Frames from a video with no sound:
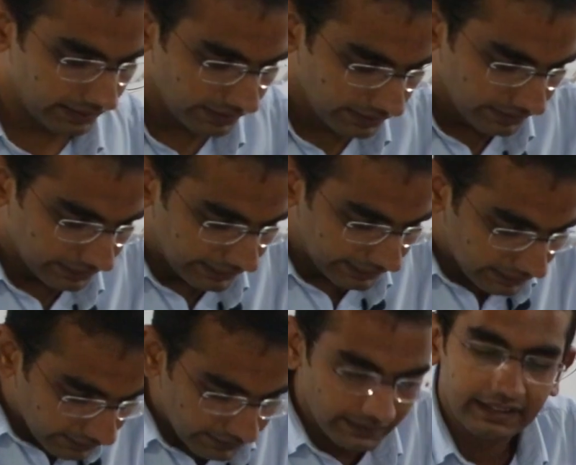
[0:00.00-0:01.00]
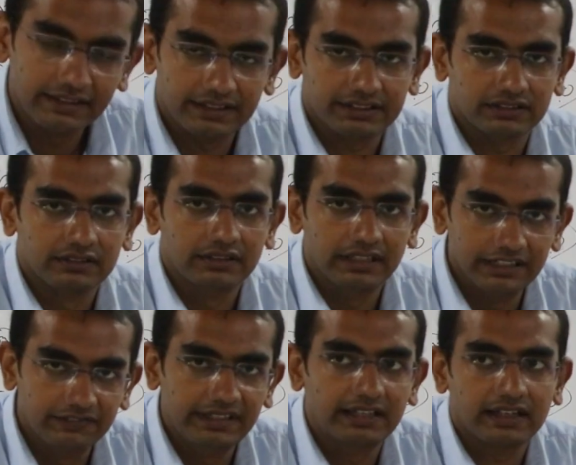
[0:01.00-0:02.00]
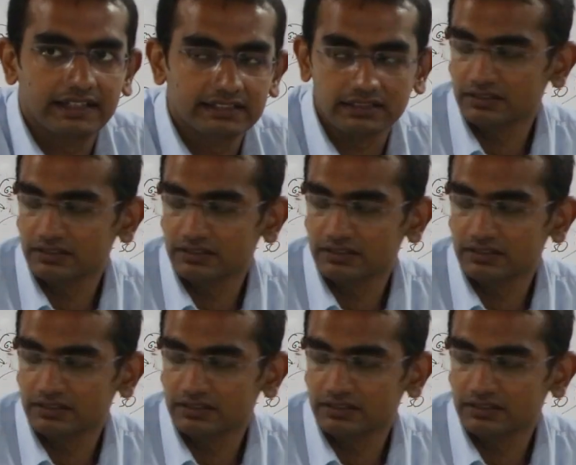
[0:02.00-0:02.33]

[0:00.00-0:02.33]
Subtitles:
And in the third iteration, if need